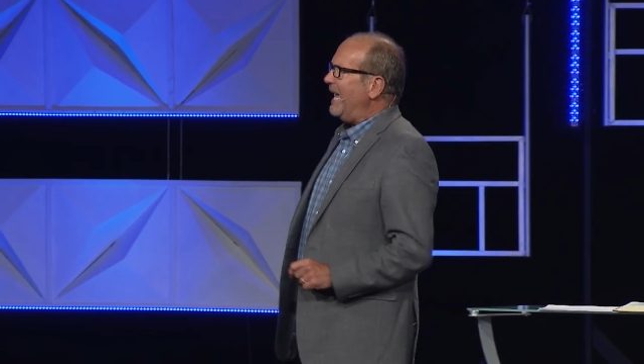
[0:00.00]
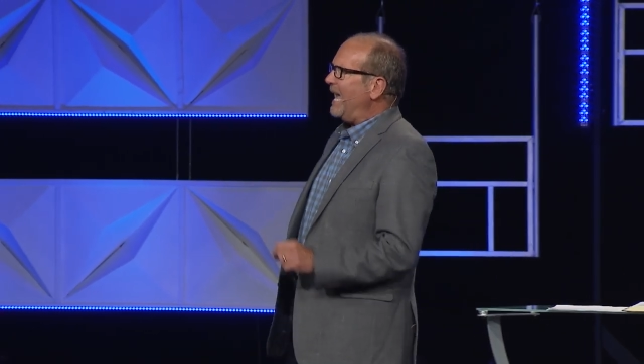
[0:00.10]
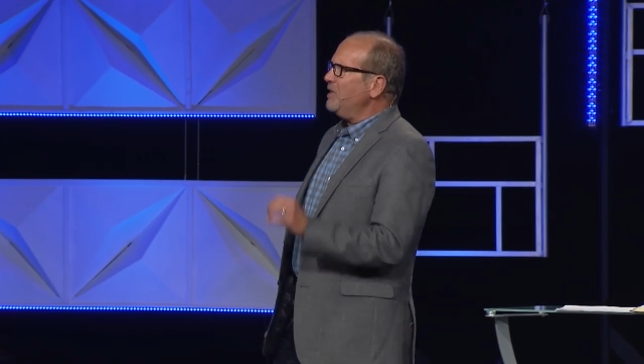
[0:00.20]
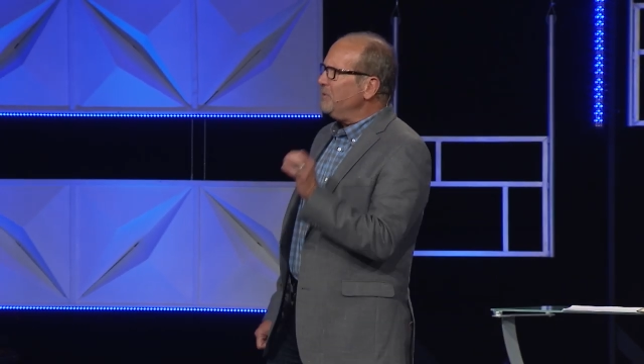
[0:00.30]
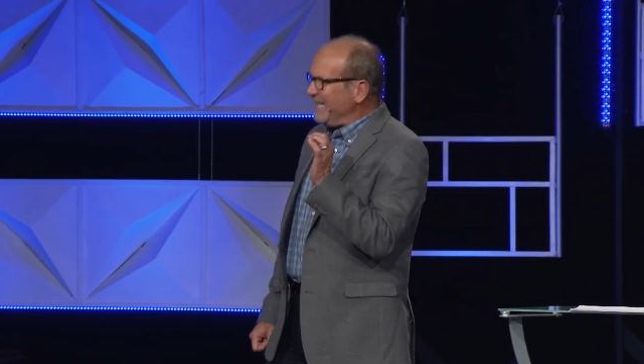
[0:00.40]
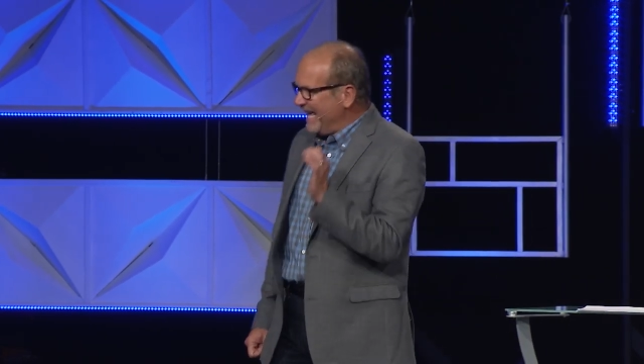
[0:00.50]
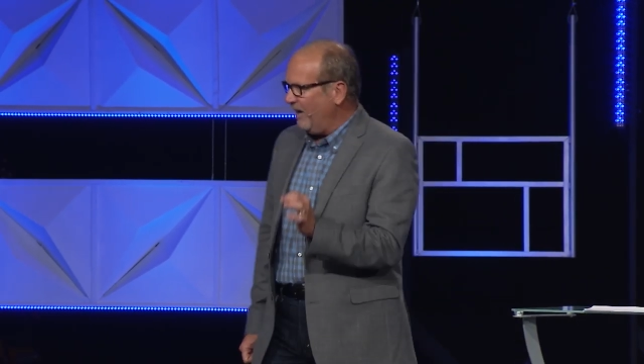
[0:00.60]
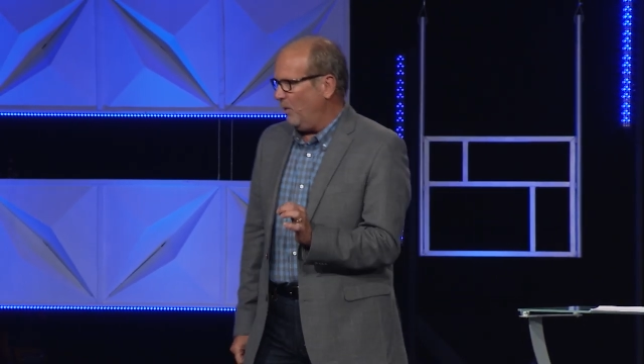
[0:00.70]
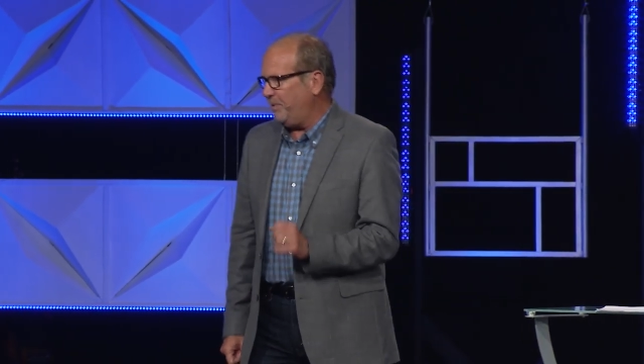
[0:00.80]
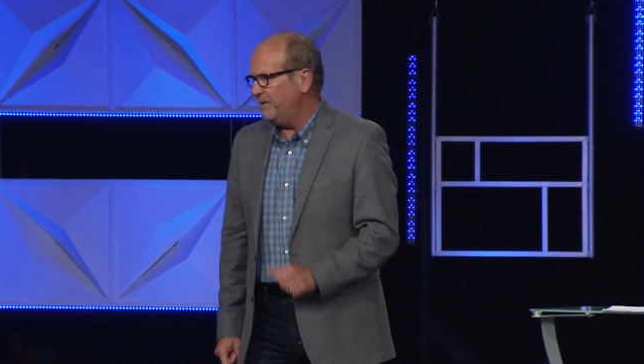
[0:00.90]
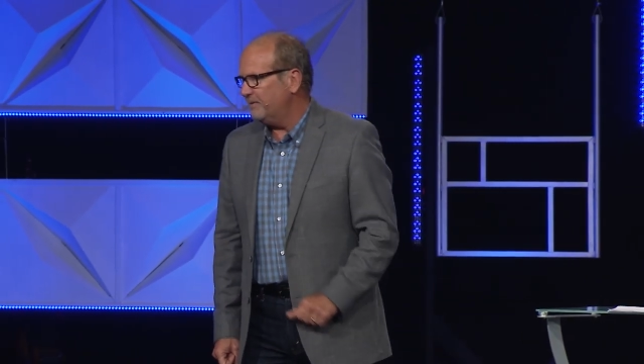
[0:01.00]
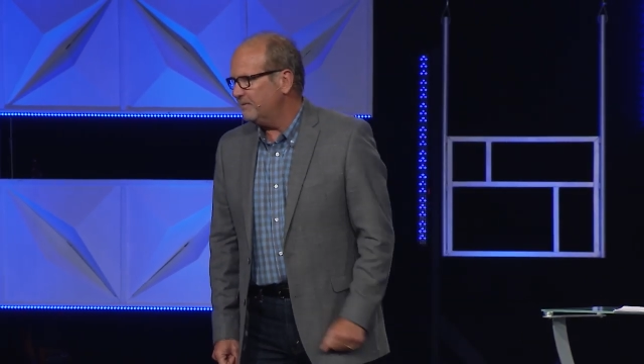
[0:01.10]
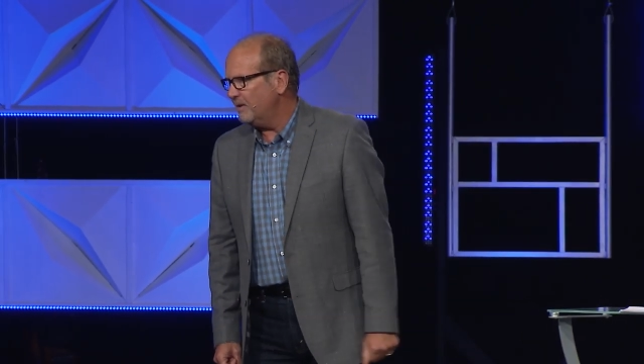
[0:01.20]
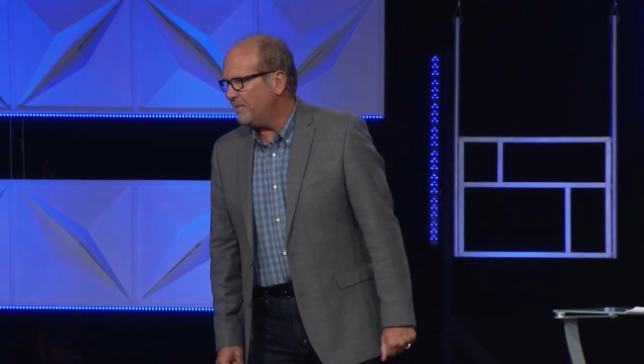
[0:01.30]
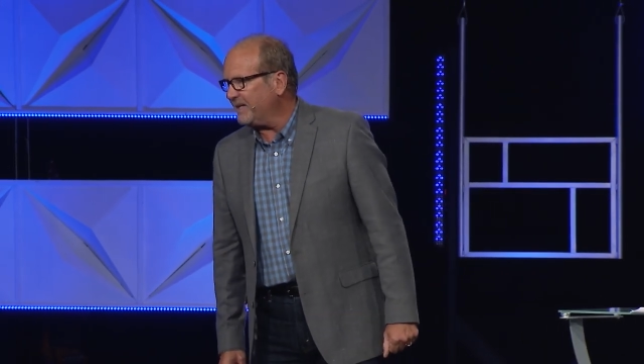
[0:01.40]
and you need help
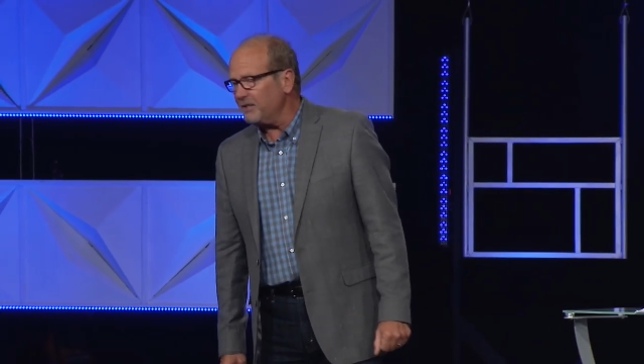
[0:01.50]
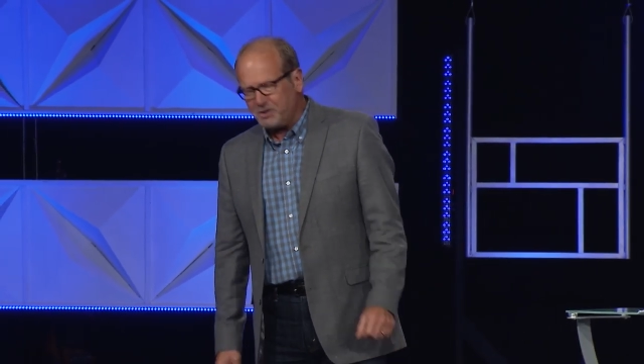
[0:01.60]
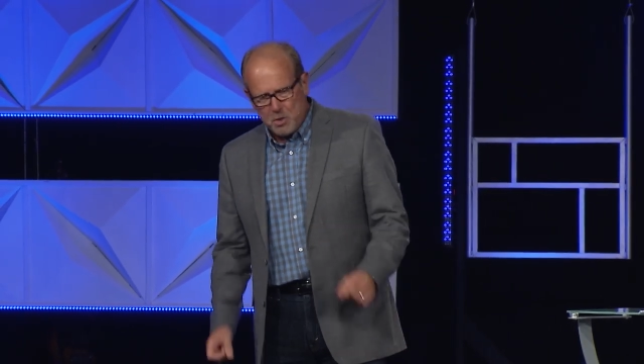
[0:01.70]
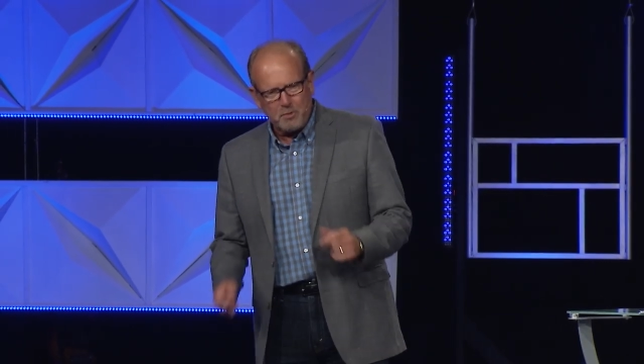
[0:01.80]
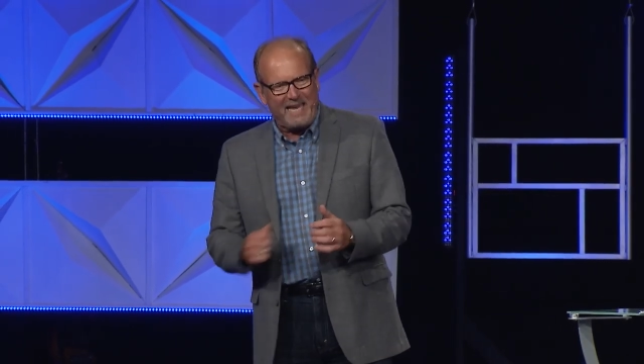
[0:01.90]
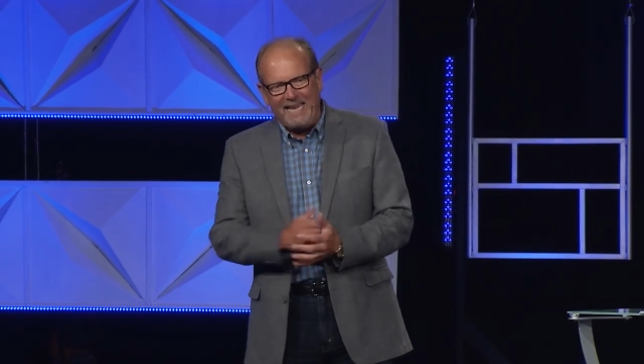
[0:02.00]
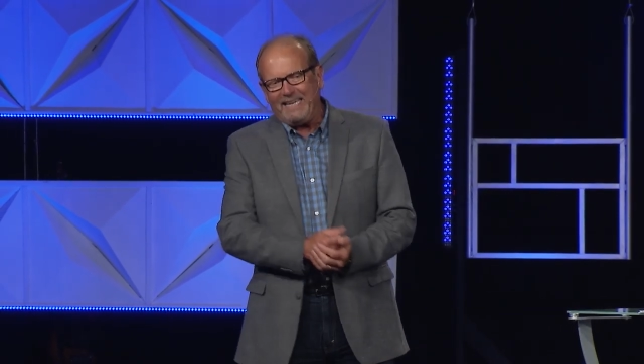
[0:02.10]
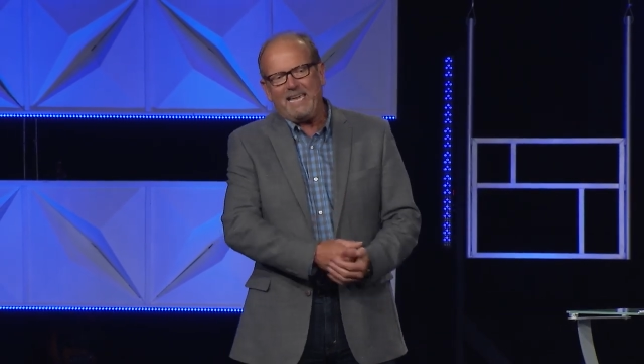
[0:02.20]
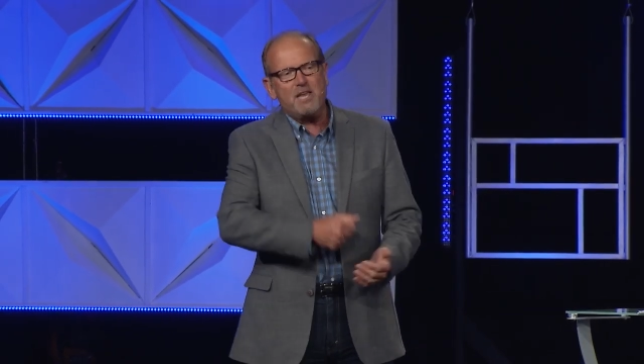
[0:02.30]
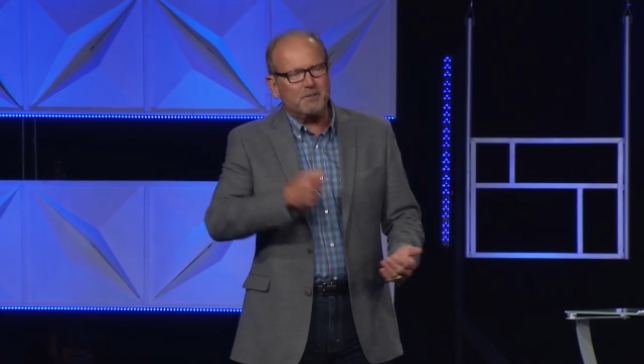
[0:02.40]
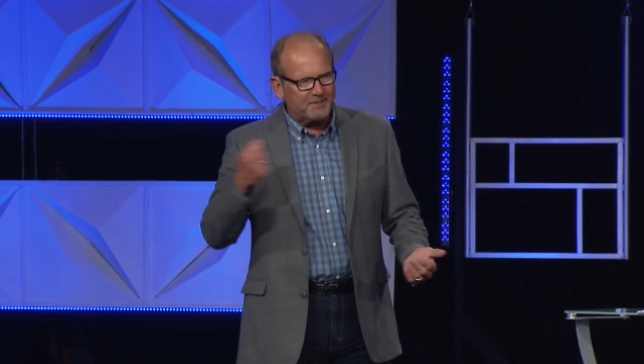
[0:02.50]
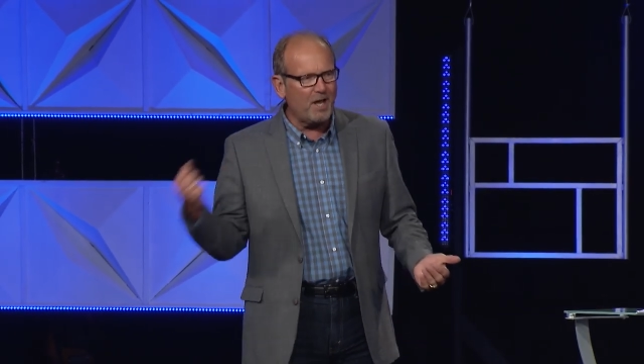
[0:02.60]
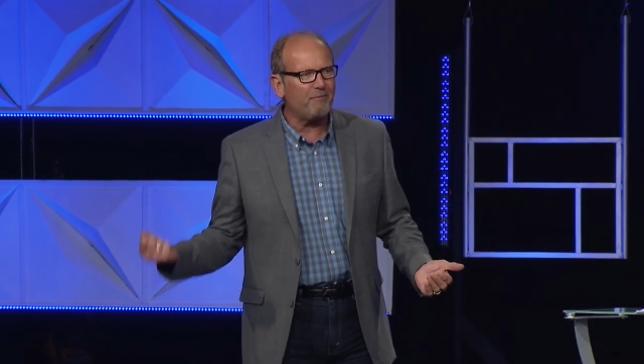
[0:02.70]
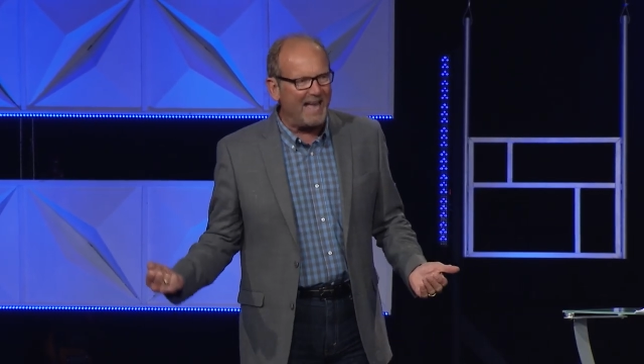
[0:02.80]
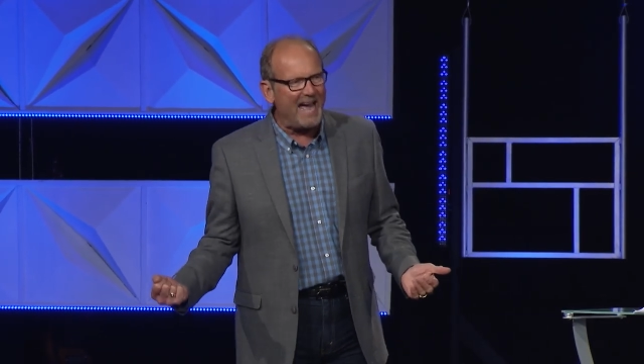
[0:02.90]
because you can't get
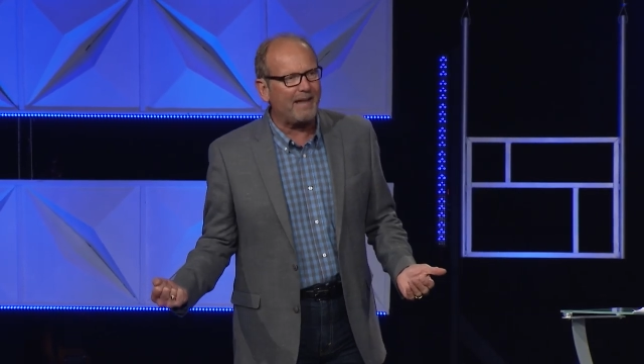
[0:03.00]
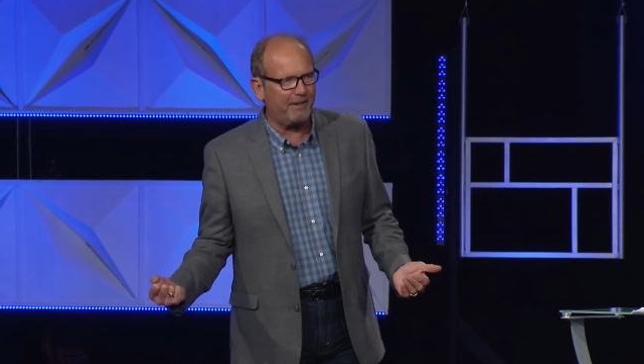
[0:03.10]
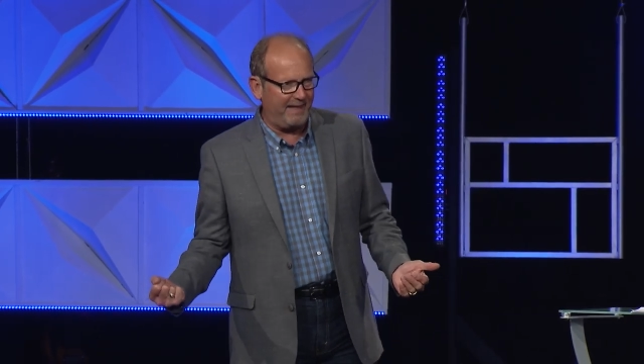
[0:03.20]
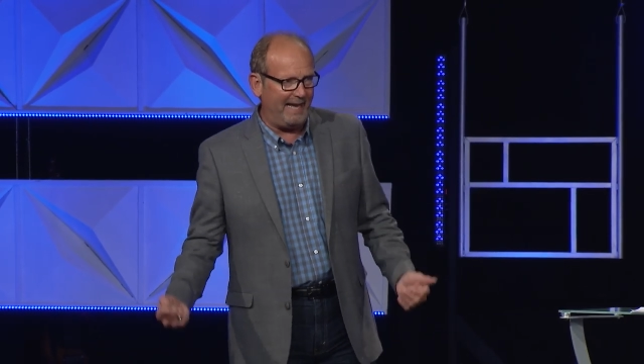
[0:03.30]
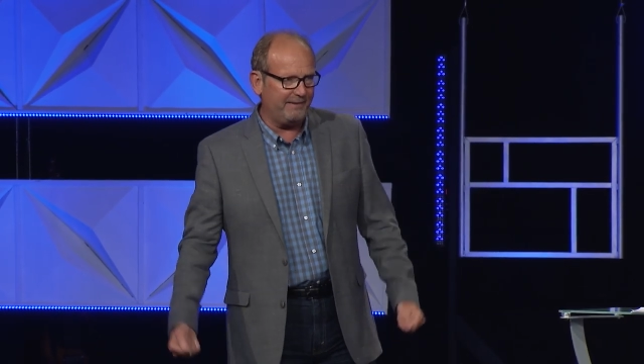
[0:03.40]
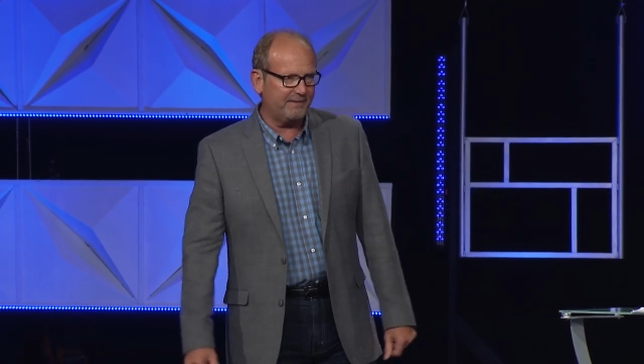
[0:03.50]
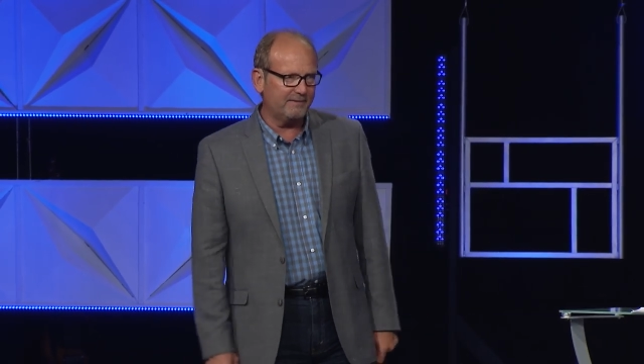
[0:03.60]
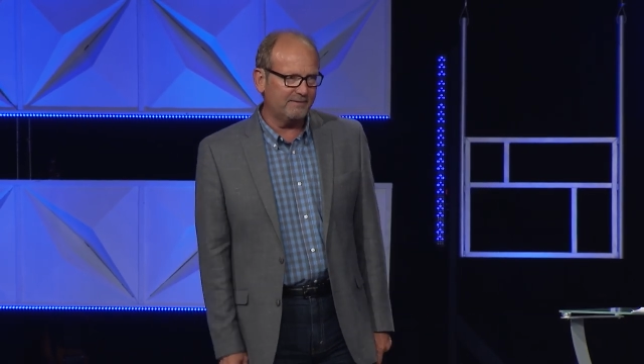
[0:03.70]
yourself out of that.